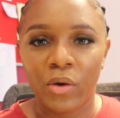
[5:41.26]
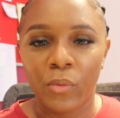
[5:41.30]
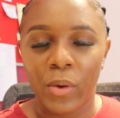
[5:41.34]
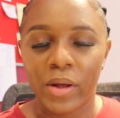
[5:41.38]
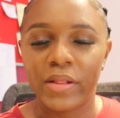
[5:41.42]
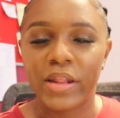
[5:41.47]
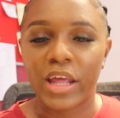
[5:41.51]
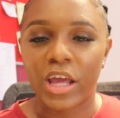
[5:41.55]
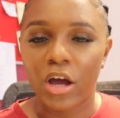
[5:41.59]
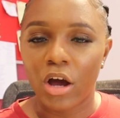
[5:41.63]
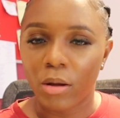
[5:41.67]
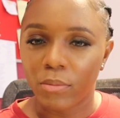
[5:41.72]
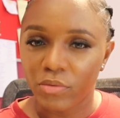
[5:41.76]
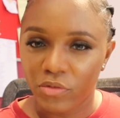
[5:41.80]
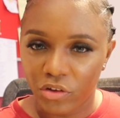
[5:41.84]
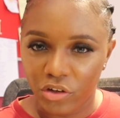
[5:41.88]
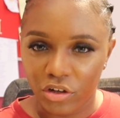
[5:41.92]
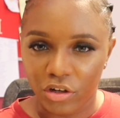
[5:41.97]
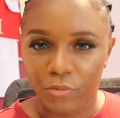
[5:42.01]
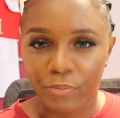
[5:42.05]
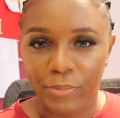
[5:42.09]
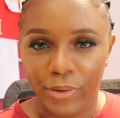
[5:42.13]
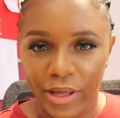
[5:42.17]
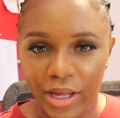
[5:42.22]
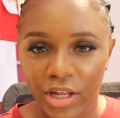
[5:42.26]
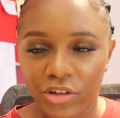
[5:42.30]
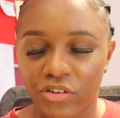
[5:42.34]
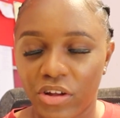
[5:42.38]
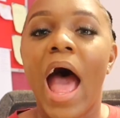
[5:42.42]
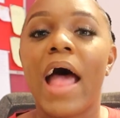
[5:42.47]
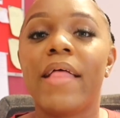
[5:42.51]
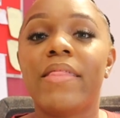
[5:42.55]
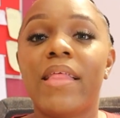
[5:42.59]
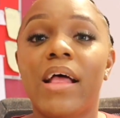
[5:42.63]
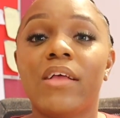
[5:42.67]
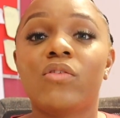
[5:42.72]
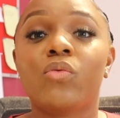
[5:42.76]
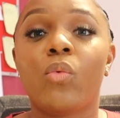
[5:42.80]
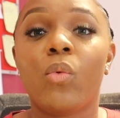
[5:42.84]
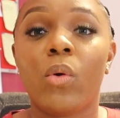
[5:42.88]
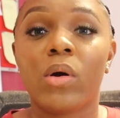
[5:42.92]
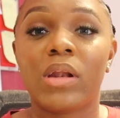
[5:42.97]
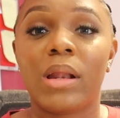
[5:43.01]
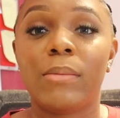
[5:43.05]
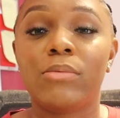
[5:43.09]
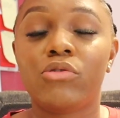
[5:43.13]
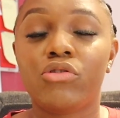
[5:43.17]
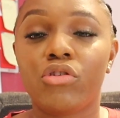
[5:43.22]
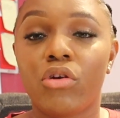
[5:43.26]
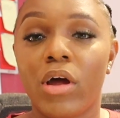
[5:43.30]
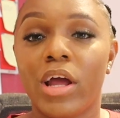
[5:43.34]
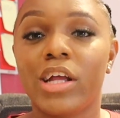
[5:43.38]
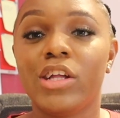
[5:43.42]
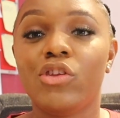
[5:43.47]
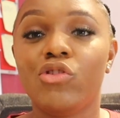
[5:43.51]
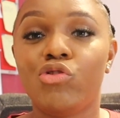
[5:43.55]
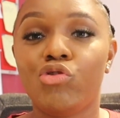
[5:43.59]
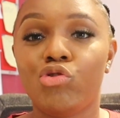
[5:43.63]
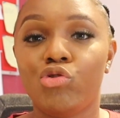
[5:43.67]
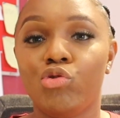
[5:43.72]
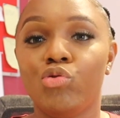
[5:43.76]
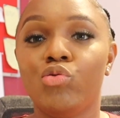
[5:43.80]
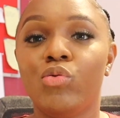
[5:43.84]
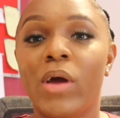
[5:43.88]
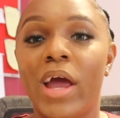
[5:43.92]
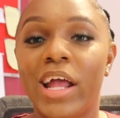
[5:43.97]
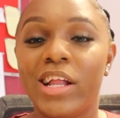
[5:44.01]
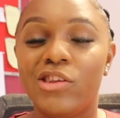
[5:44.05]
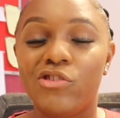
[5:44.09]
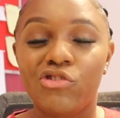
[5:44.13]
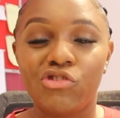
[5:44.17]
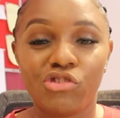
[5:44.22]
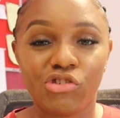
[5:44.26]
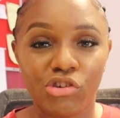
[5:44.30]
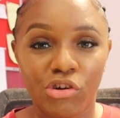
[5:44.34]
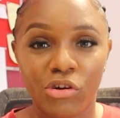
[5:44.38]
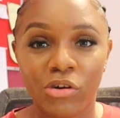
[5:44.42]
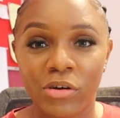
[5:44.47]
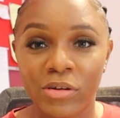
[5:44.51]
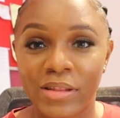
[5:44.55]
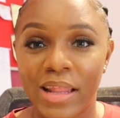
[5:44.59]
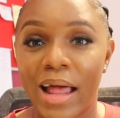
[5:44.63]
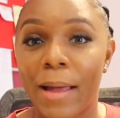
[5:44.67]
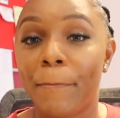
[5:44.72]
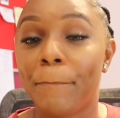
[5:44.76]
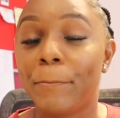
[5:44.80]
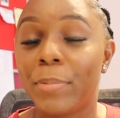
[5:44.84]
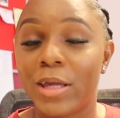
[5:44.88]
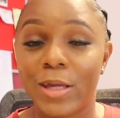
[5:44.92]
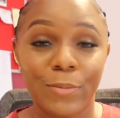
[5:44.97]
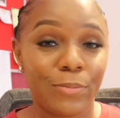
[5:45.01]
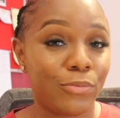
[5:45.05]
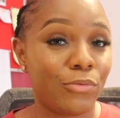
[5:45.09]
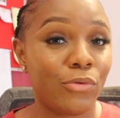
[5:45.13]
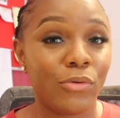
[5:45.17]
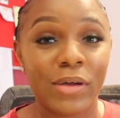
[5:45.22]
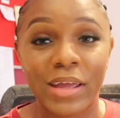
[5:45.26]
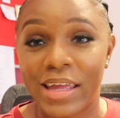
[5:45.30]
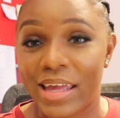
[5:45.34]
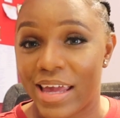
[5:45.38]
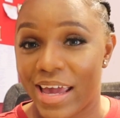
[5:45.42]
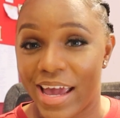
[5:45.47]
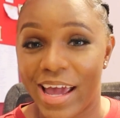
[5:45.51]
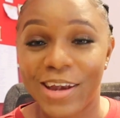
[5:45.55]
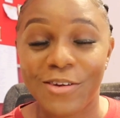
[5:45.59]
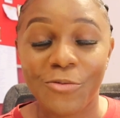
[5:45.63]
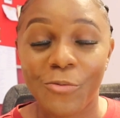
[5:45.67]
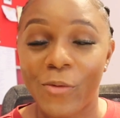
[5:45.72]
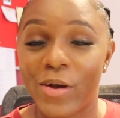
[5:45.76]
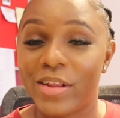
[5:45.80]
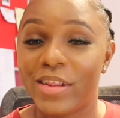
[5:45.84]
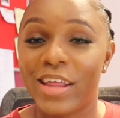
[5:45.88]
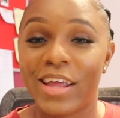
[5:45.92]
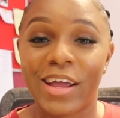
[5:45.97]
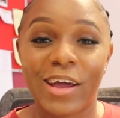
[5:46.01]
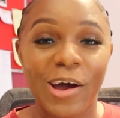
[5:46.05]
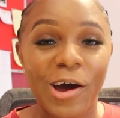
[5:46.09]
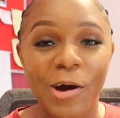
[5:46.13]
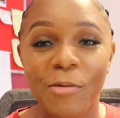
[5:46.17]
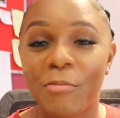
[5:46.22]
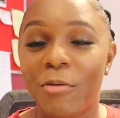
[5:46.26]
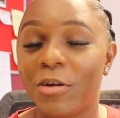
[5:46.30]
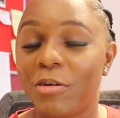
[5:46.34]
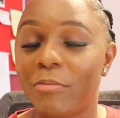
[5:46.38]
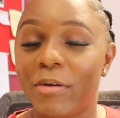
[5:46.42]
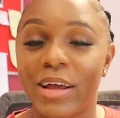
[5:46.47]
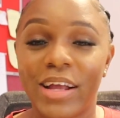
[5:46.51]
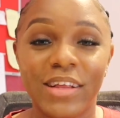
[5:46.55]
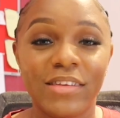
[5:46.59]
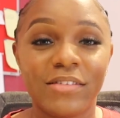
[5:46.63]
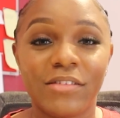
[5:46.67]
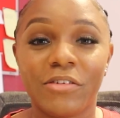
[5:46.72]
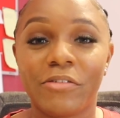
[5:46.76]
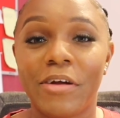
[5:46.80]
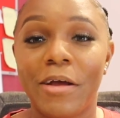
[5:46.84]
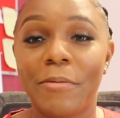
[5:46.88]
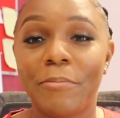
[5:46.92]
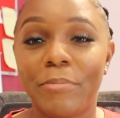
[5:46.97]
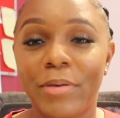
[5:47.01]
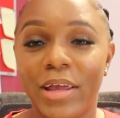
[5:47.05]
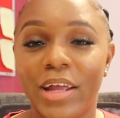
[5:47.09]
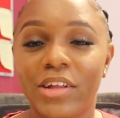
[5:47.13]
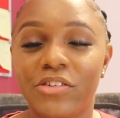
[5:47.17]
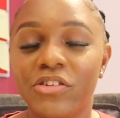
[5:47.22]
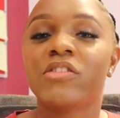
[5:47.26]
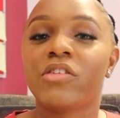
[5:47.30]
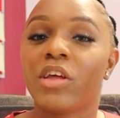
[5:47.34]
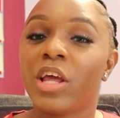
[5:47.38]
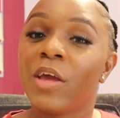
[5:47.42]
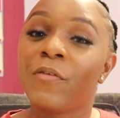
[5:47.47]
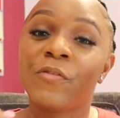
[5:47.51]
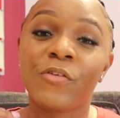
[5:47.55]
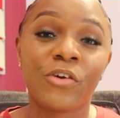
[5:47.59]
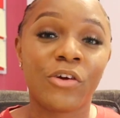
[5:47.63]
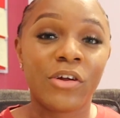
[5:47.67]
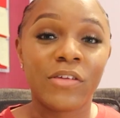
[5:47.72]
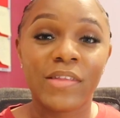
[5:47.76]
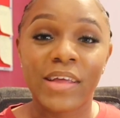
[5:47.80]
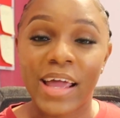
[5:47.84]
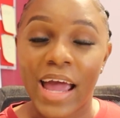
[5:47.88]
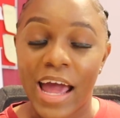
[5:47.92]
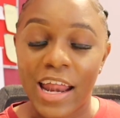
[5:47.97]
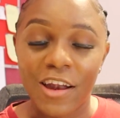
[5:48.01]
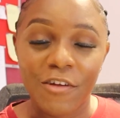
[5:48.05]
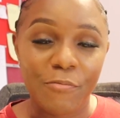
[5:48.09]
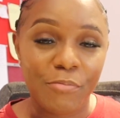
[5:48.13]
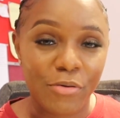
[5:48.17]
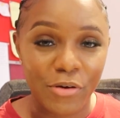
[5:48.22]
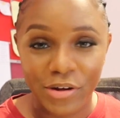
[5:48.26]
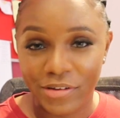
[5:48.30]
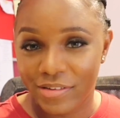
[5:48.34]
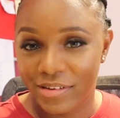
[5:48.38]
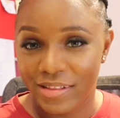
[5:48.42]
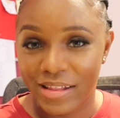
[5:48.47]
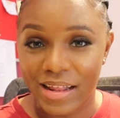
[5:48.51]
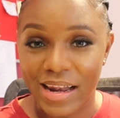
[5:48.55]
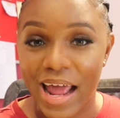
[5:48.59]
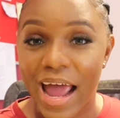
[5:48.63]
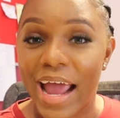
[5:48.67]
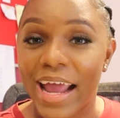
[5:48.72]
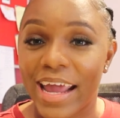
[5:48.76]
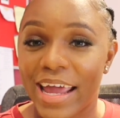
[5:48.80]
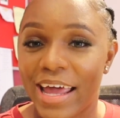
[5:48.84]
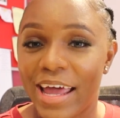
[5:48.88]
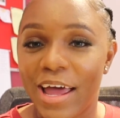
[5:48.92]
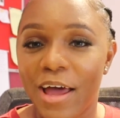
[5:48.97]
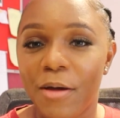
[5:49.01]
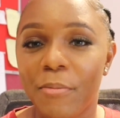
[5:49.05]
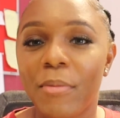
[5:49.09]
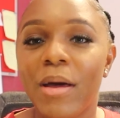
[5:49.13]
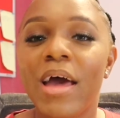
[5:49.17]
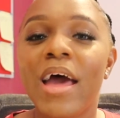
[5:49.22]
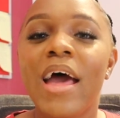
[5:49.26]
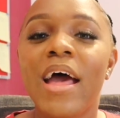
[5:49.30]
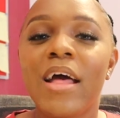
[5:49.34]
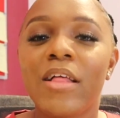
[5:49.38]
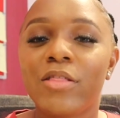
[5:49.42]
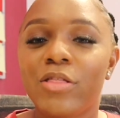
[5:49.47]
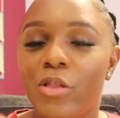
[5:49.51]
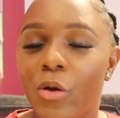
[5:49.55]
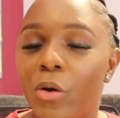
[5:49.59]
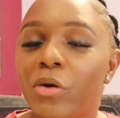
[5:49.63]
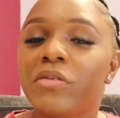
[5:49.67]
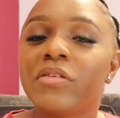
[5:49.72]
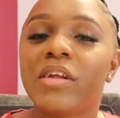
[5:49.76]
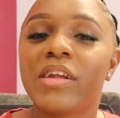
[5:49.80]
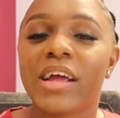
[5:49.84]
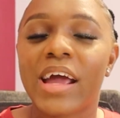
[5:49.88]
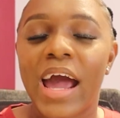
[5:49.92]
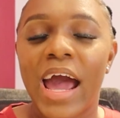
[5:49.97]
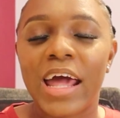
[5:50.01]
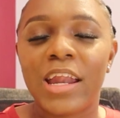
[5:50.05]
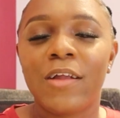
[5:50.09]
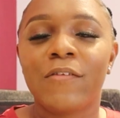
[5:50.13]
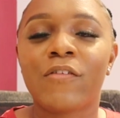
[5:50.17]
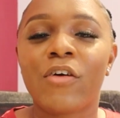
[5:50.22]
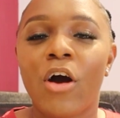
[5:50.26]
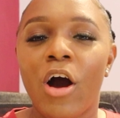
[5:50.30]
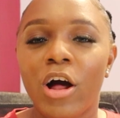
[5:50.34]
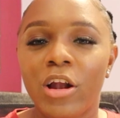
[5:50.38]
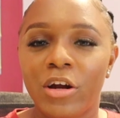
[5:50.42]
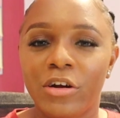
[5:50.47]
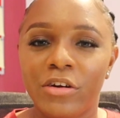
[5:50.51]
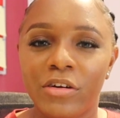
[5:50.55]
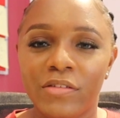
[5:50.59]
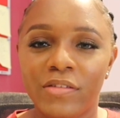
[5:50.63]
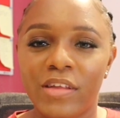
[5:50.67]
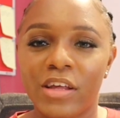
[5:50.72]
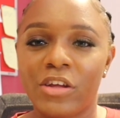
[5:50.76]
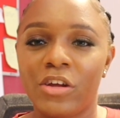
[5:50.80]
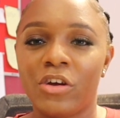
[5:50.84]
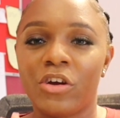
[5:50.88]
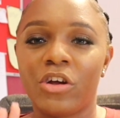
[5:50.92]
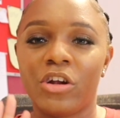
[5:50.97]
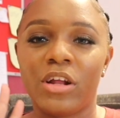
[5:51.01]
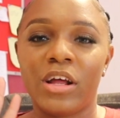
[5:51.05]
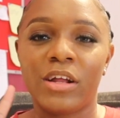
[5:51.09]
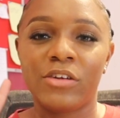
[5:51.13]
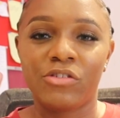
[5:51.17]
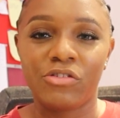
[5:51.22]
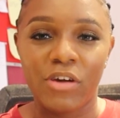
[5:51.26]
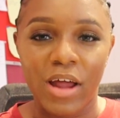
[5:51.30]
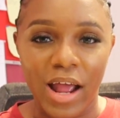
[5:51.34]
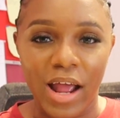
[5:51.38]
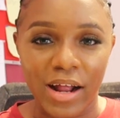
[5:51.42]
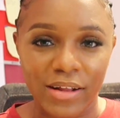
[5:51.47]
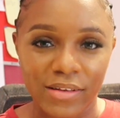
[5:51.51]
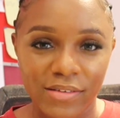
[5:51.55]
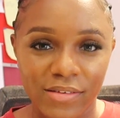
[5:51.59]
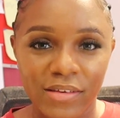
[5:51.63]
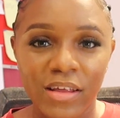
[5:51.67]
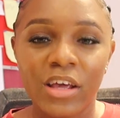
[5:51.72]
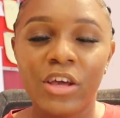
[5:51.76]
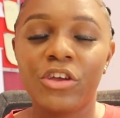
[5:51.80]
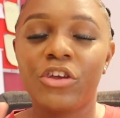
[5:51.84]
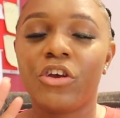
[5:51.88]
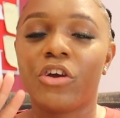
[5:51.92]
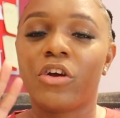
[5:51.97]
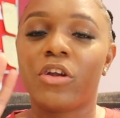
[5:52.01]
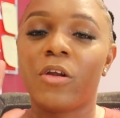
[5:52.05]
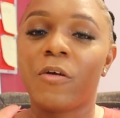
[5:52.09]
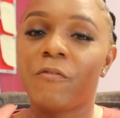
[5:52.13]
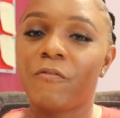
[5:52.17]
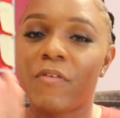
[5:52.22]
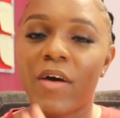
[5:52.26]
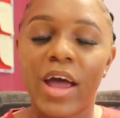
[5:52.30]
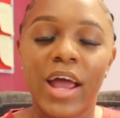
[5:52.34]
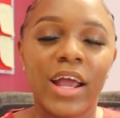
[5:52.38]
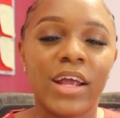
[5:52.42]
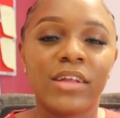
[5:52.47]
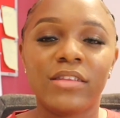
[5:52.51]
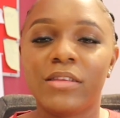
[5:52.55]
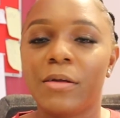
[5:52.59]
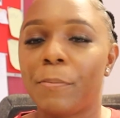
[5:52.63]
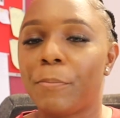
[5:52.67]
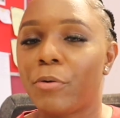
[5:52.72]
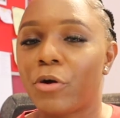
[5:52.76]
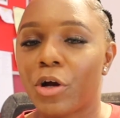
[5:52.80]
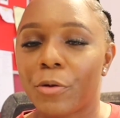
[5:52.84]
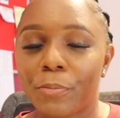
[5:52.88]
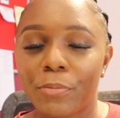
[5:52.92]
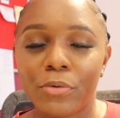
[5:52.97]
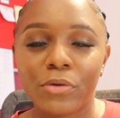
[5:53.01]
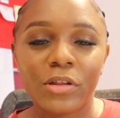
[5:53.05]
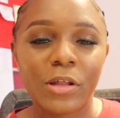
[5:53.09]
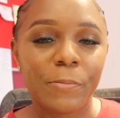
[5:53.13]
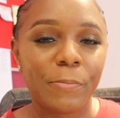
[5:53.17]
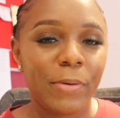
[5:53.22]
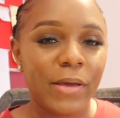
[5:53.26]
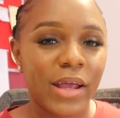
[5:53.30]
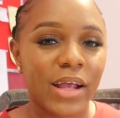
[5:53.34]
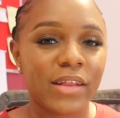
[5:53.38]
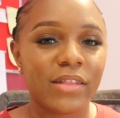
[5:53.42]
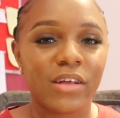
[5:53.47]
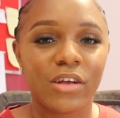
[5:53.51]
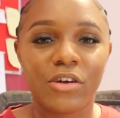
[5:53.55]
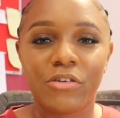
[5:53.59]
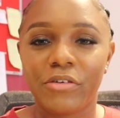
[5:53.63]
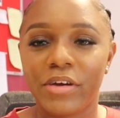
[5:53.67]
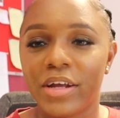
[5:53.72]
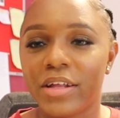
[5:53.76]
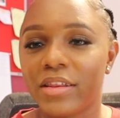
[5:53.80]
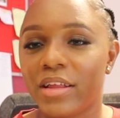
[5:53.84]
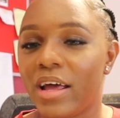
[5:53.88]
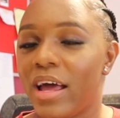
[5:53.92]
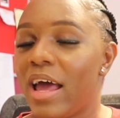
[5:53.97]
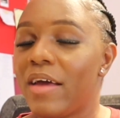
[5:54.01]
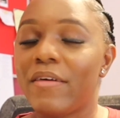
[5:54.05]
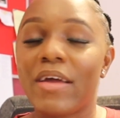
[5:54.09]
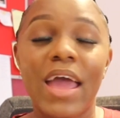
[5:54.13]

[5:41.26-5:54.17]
when they come to your page. And that's what I'm trying to ensure that people get when they come on my Instagram page. So if you're the kind of person that I am, those are the kind of colors that you're gonna attract. You're gonna find the purple, the pink, the green, the